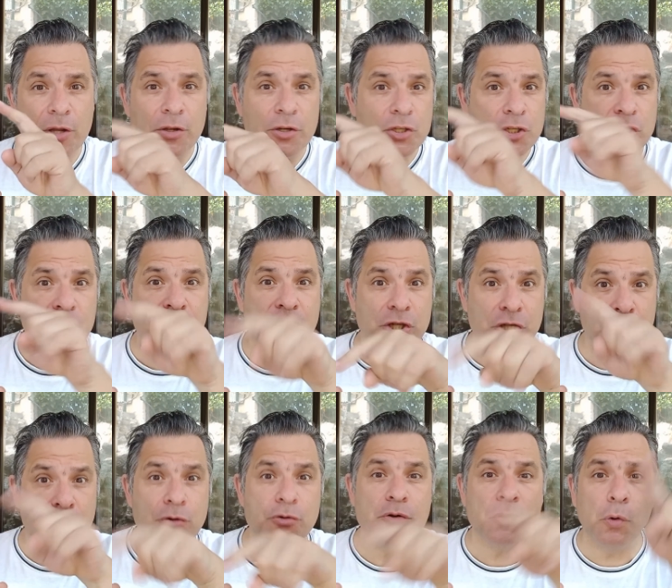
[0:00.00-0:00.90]

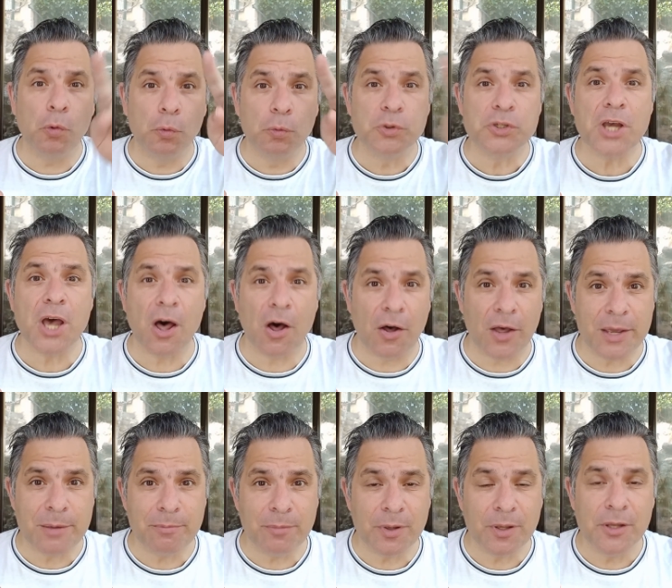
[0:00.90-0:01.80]
Choose all
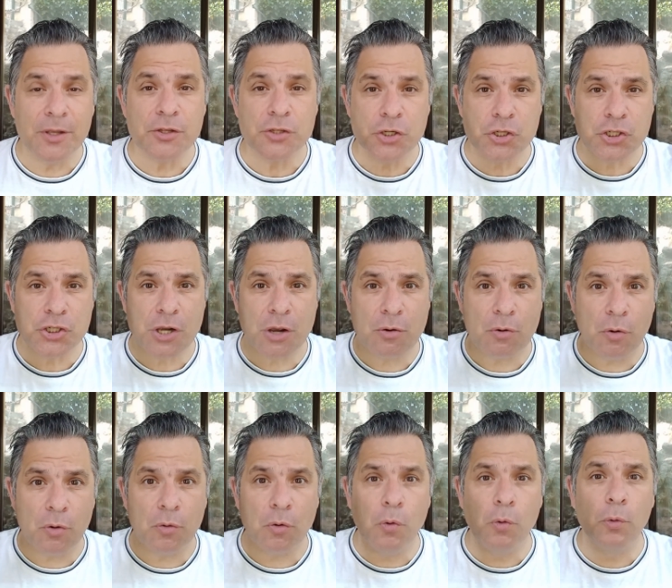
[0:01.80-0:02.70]
time to
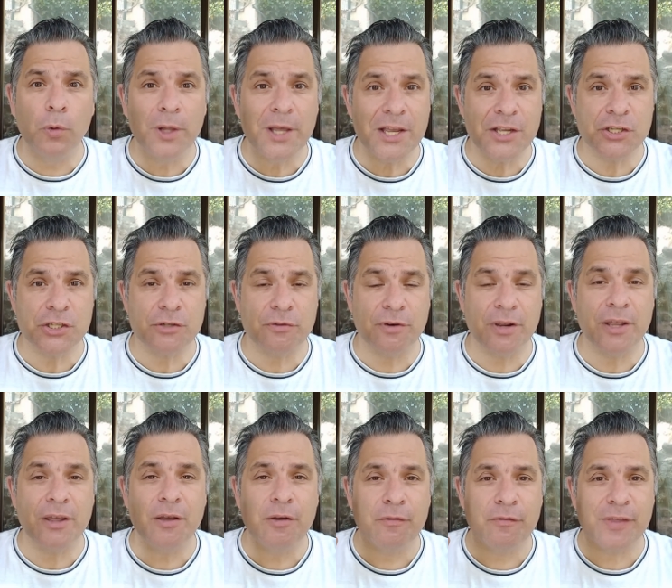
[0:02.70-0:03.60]
show all
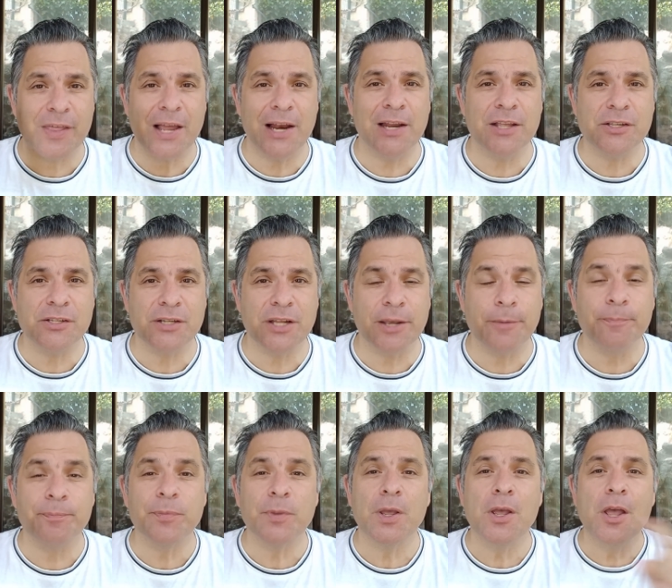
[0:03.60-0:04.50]
history for that
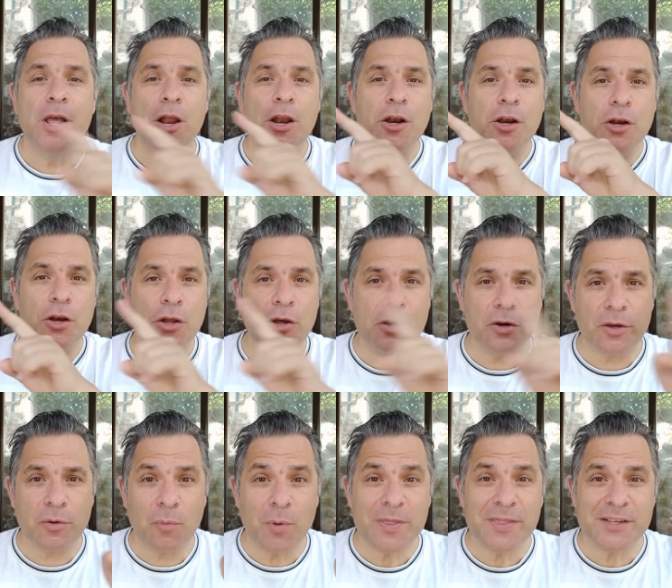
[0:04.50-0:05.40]
listing. Look
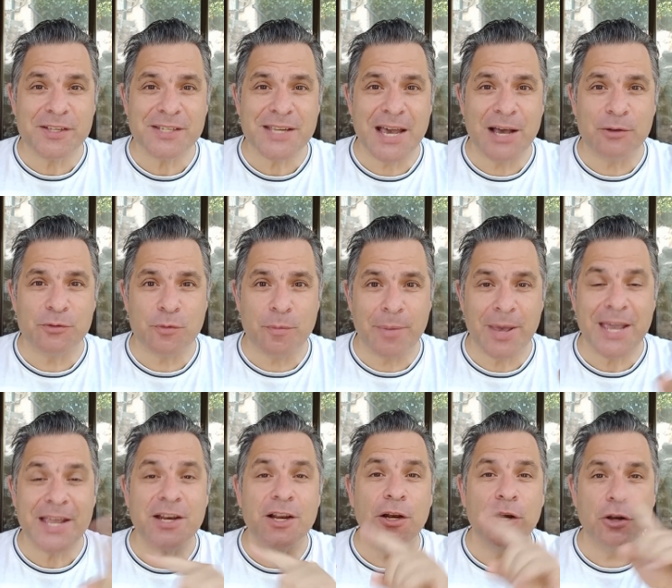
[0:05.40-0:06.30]
when the sales are
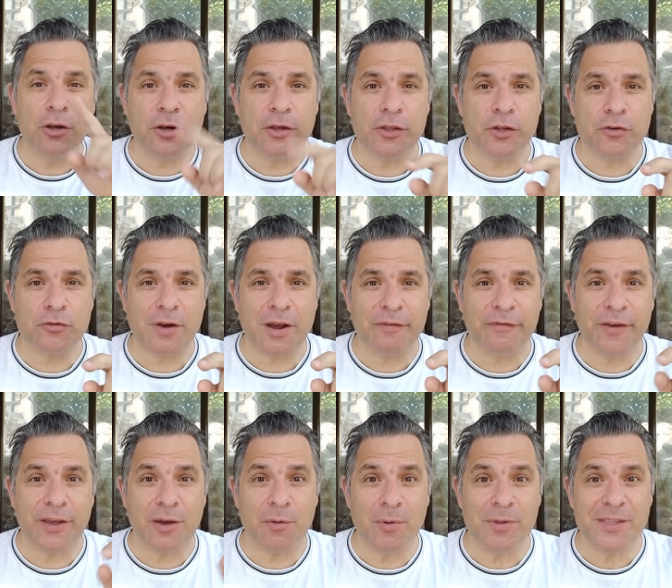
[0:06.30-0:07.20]
made, look at the
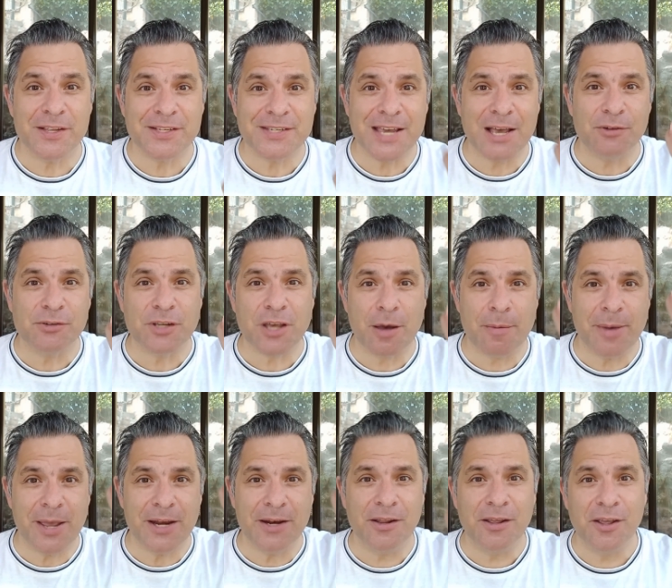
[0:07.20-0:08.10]
traffic. When the sales come
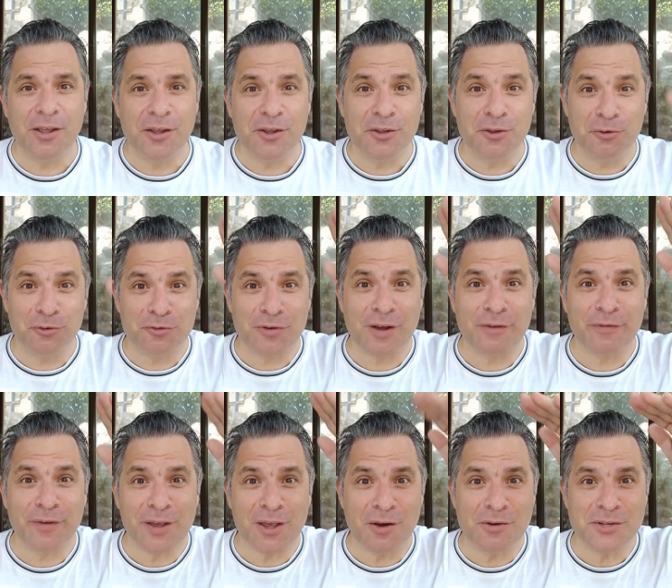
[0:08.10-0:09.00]
in, your
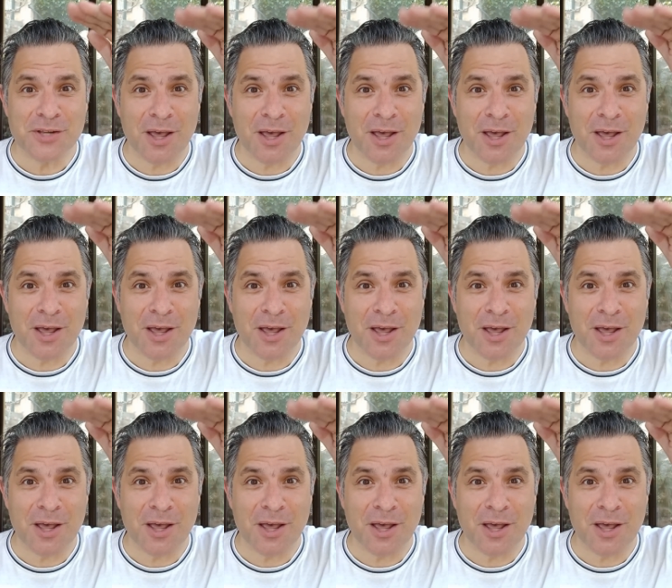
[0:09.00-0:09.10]
traffic goes